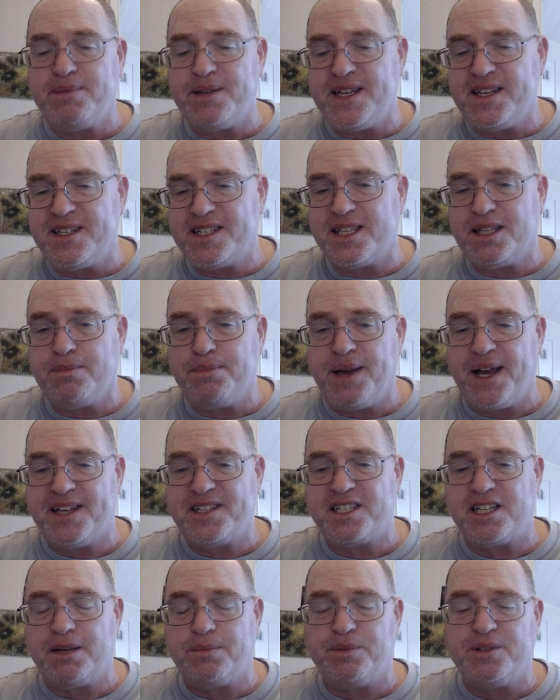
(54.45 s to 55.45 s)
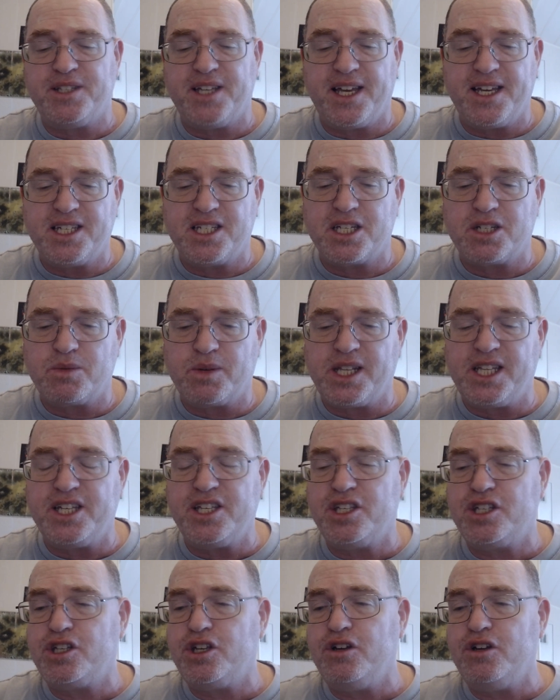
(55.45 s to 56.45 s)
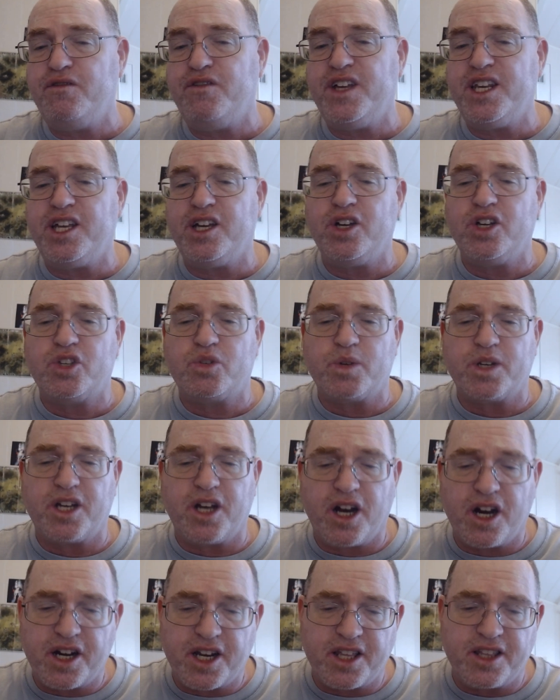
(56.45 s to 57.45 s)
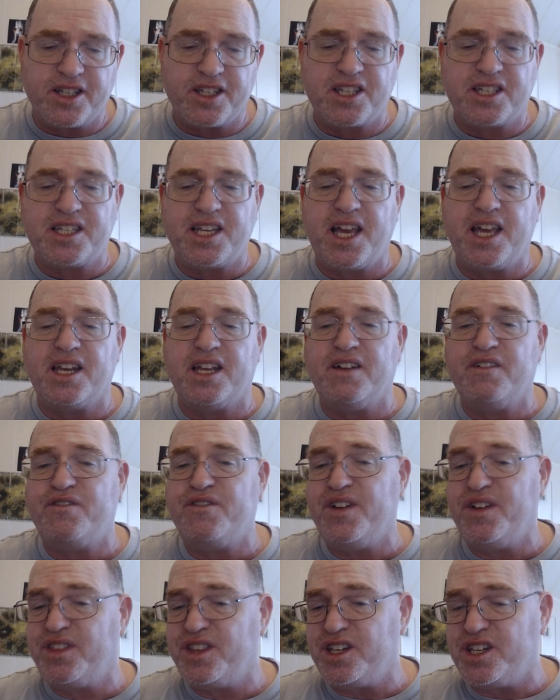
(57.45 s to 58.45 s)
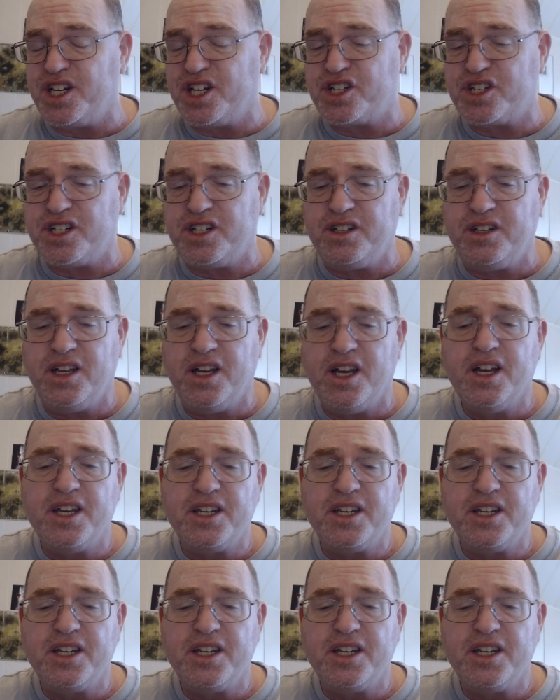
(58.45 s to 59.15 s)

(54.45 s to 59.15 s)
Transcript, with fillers: Beast in the past couple days has released two videos regarding the state of 5th edition.